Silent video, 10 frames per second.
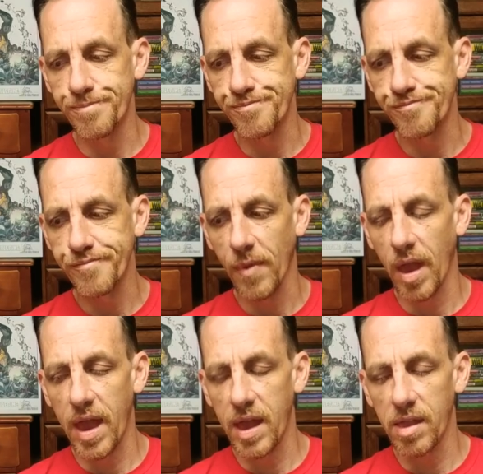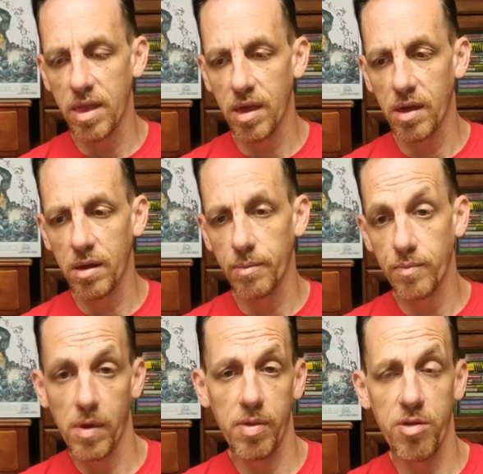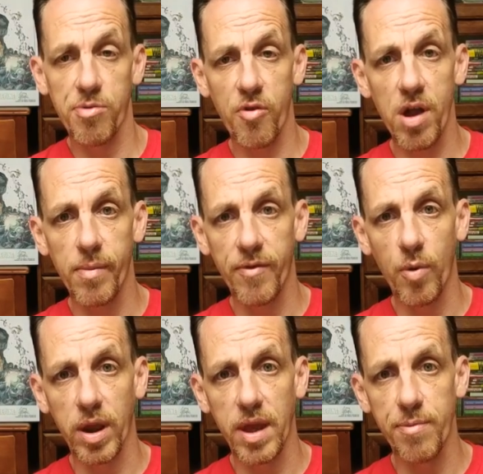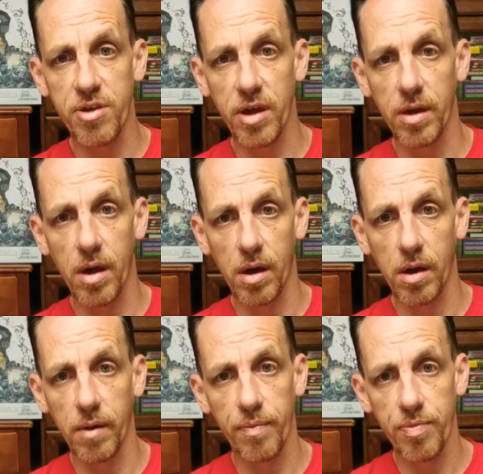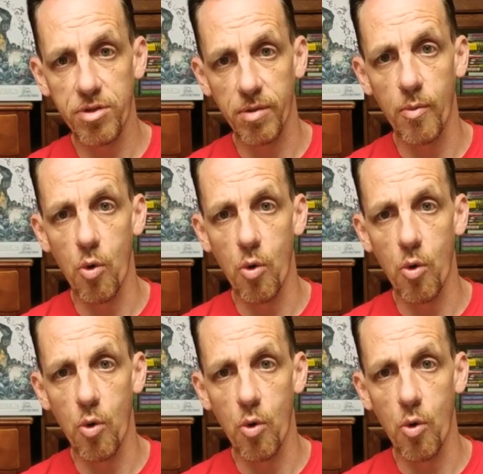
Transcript: and subscribe if you want to keep seeing some more